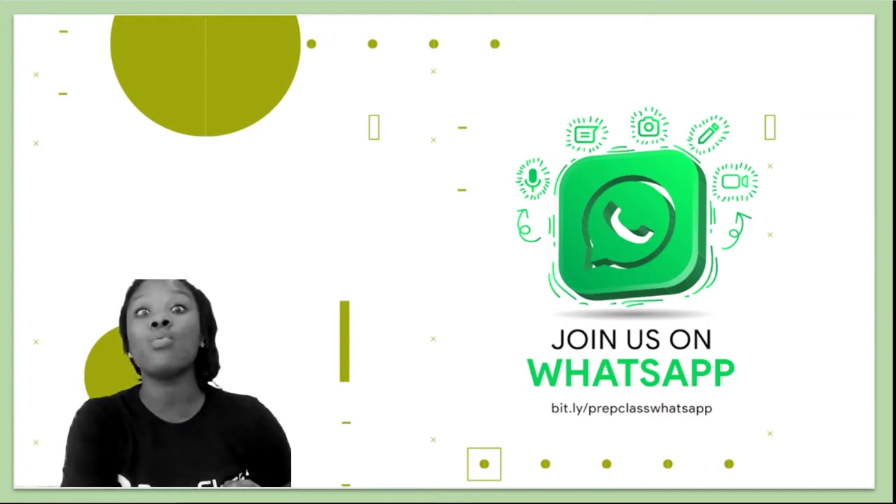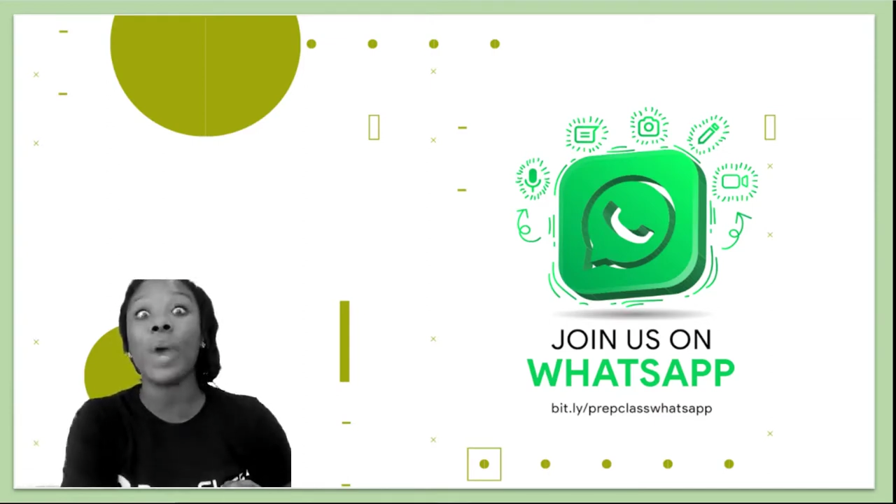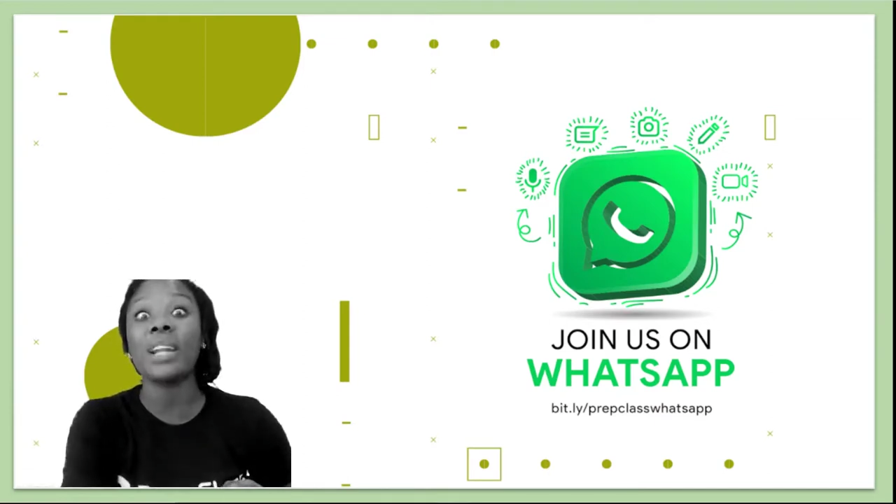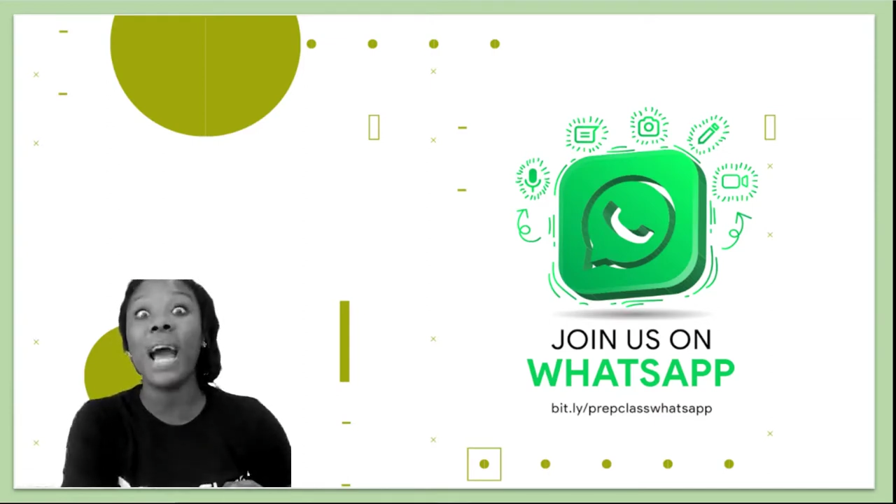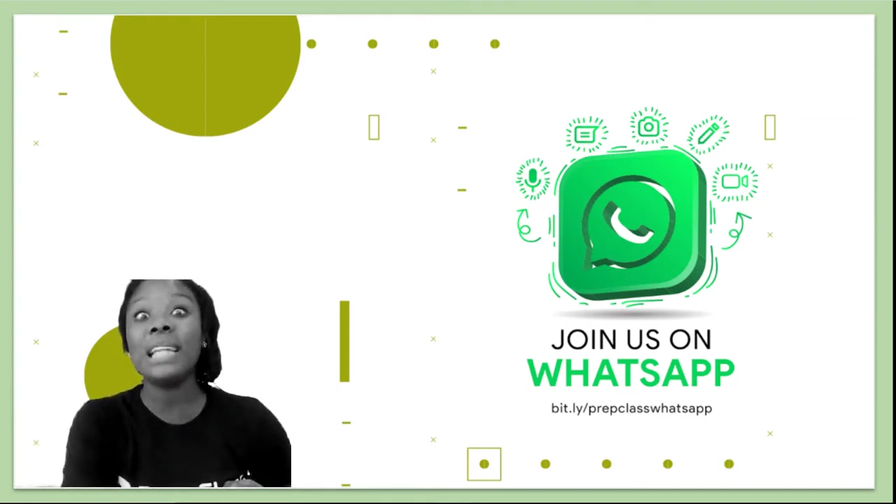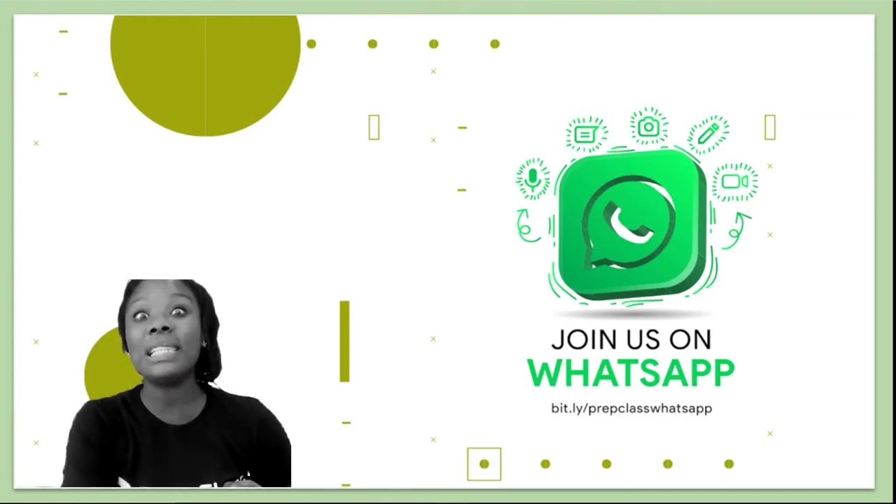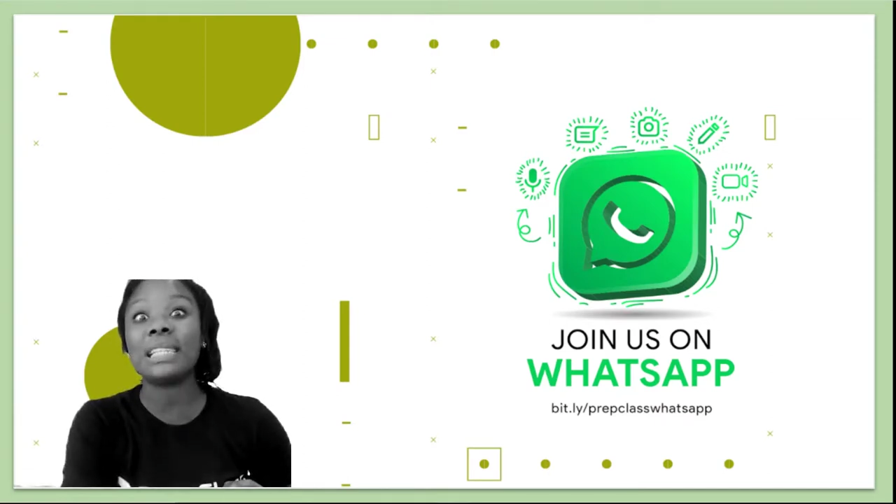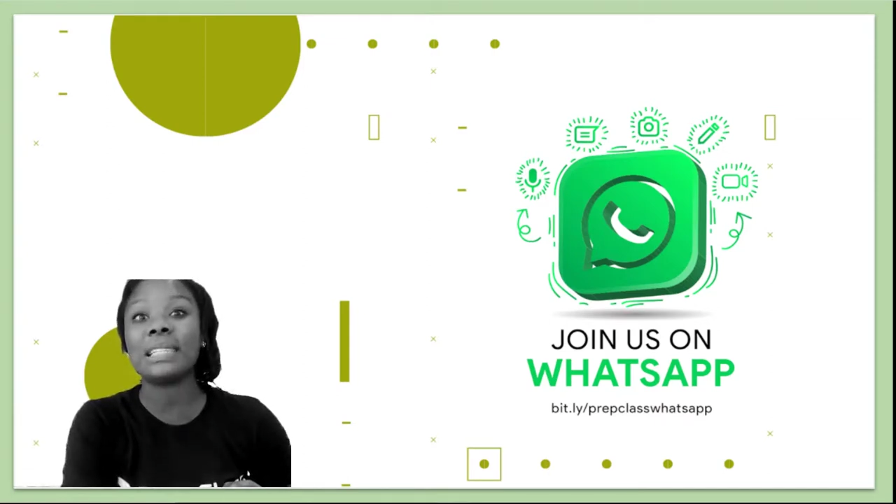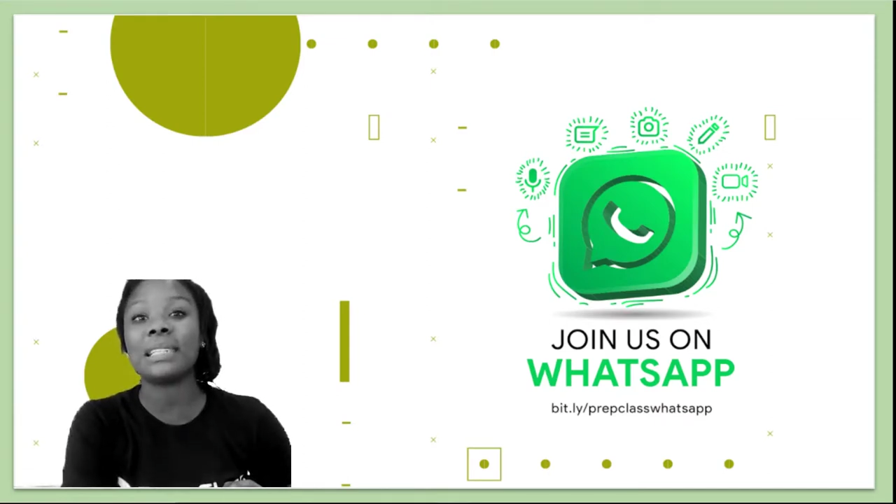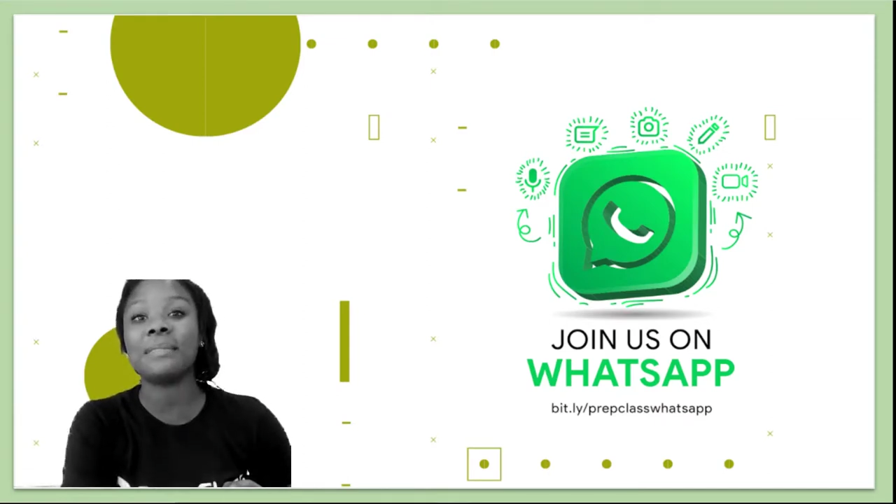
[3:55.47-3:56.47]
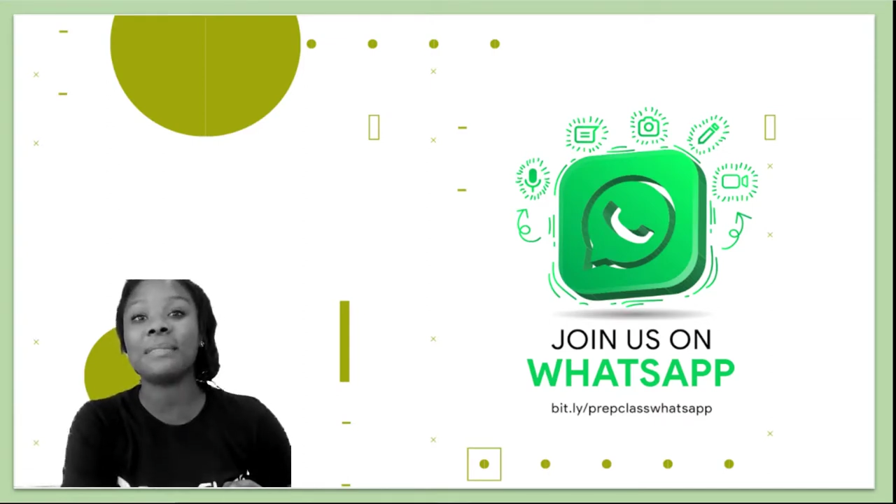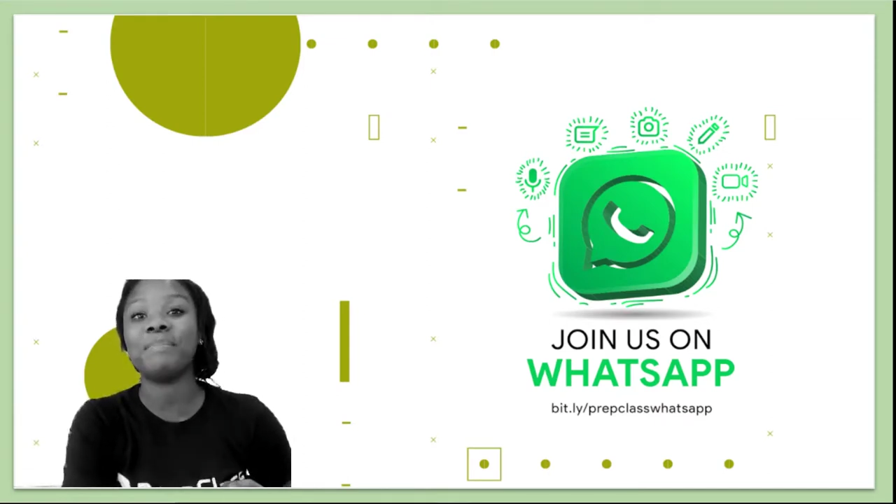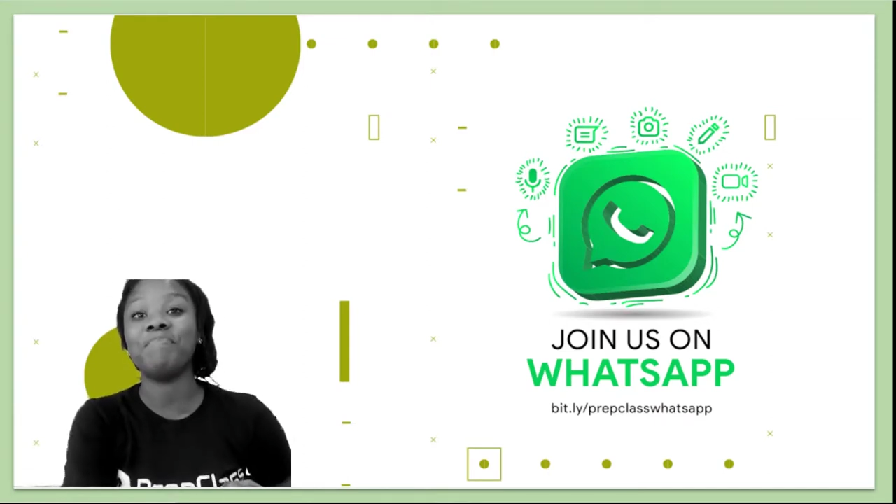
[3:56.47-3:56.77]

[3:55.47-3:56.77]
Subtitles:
red-handed.